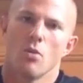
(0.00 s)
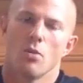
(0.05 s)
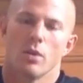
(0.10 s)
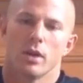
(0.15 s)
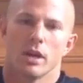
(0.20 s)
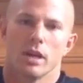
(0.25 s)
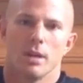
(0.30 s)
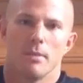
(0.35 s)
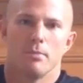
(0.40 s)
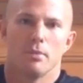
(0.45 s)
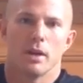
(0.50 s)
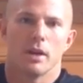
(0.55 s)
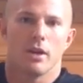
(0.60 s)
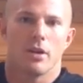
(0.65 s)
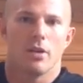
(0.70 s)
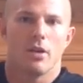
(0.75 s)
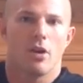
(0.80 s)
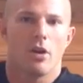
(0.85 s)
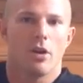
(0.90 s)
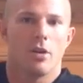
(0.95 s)
We're going to bring
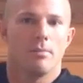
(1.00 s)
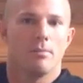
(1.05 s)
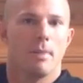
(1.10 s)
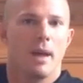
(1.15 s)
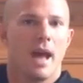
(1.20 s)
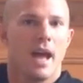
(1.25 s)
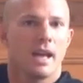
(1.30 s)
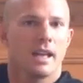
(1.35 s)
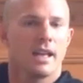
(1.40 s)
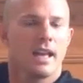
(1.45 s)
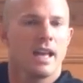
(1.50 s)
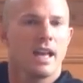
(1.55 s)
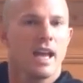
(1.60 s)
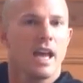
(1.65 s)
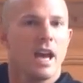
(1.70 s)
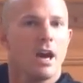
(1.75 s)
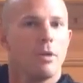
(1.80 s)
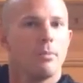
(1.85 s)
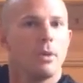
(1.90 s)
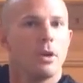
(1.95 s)
our arm back,
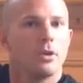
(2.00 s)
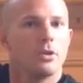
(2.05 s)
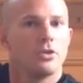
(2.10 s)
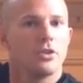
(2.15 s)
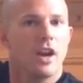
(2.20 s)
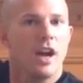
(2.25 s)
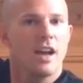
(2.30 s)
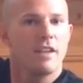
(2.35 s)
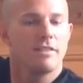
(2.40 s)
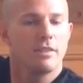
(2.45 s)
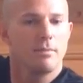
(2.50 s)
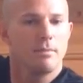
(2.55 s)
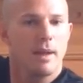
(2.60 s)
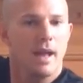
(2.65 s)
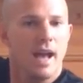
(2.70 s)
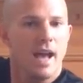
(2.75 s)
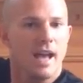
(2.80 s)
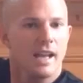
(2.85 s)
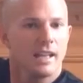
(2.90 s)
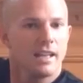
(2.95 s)
elbow driving
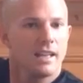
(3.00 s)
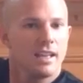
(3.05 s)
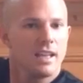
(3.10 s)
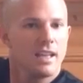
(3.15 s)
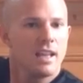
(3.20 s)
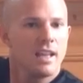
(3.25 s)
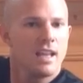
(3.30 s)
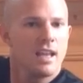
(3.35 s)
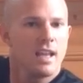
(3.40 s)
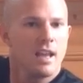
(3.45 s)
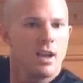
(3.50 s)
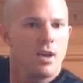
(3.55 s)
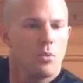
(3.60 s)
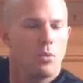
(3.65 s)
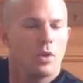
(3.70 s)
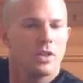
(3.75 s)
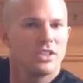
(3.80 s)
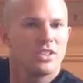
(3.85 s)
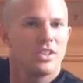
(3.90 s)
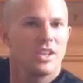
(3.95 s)
back.
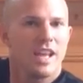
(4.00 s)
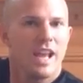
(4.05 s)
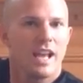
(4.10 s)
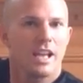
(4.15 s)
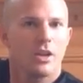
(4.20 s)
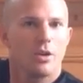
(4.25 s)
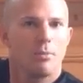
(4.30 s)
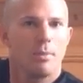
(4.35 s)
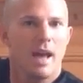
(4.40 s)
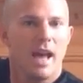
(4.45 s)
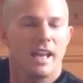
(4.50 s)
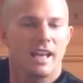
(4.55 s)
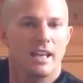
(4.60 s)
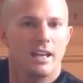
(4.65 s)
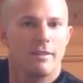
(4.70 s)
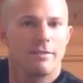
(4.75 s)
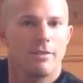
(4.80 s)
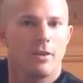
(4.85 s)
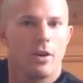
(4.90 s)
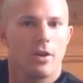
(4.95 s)
Once you can't go back
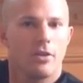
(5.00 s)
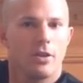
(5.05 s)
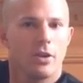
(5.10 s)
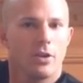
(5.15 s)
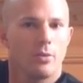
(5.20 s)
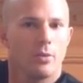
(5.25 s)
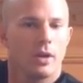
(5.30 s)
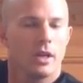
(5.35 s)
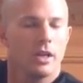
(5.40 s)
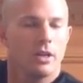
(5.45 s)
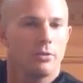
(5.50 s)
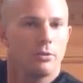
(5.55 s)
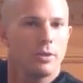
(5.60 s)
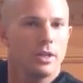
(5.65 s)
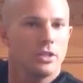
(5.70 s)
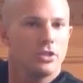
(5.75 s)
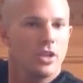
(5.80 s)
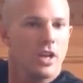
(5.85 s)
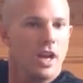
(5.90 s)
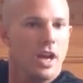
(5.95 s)
any farther, we're going to
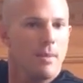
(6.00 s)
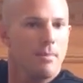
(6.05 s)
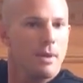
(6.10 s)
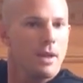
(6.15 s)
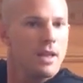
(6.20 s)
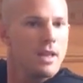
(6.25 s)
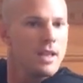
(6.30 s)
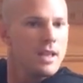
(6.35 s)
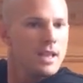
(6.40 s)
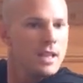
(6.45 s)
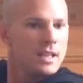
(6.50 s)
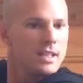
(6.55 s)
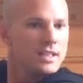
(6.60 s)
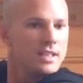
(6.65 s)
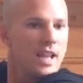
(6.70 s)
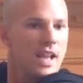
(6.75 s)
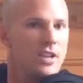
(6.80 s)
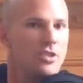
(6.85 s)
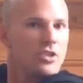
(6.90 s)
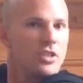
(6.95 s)
reach up,
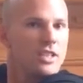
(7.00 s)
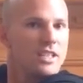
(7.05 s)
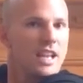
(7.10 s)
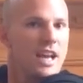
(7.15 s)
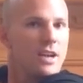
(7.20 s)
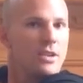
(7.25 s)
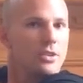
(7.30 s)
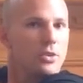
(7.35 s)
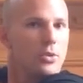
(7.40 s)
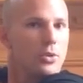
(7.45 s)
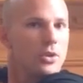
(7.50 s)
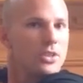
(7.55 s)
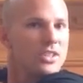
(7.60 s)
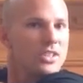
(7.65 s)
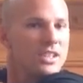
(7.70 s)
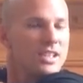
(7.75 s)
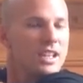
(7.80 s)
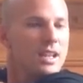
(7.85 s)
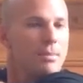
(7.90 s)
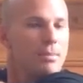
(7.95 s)
tension down
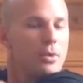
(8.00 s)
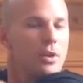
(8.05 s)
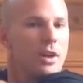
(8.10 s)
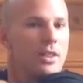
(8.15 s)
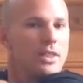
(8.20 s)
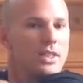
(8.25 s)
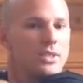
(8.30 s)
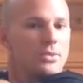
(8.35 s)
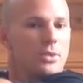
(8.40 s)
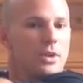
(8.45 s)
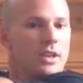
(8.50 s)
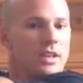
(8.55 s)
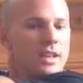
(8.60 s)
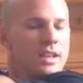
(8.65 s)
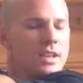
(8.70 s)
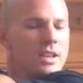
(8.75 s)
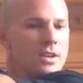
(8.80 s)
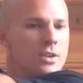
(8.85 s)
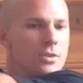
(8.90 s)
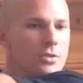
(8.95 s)
towards the nipple on this one,
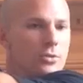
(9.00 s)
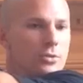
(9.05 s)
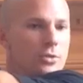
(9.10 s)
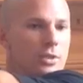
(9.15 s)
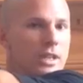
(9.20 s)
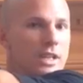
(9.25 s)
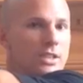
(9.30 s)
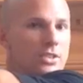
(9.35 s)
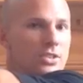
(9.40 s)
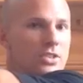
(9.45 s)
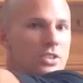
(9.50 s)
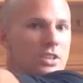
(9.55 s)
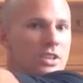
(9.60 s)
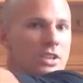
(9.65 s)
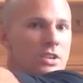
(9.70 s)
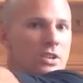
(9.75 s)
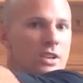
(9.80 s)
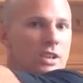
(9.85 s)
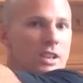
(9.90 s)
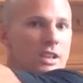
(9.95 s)
reach
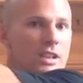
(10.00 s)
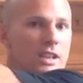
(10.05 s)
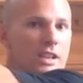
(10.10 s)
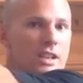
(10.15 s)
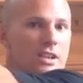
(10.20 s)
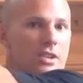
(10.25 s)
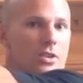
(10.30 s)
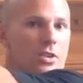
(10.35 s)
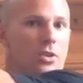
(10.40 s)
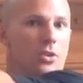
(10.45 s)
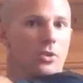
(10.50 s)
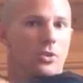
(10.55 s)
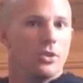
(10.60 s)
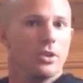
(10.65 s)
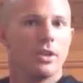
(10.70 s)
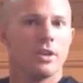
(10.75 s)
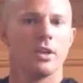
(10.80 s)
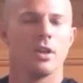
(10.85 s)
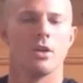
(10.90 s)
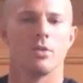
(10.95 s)
and hold.
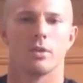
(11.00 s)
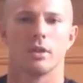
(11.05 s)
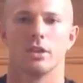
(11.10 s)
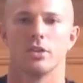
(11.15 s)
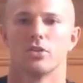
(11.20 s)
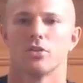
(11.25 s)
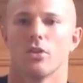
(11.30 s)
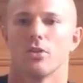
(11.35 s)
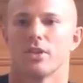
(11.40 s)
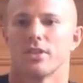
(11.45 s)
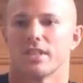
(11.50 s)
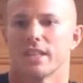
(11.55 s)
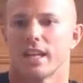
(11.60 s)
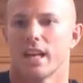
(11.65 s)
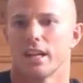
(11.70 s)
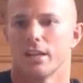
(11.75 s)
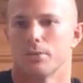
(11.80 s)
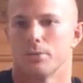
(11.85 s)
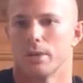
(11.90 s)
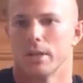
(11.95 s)
I'm going to show this
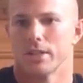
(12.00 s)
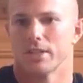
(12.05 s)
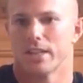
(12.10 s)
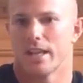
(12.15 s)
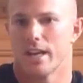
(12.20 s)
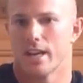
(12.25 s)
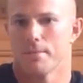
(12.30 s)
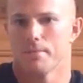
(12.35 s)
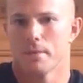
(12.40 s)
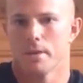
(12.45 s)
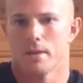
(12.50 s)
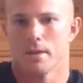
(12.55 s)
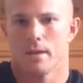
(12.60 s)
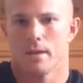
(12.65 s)
again in real time.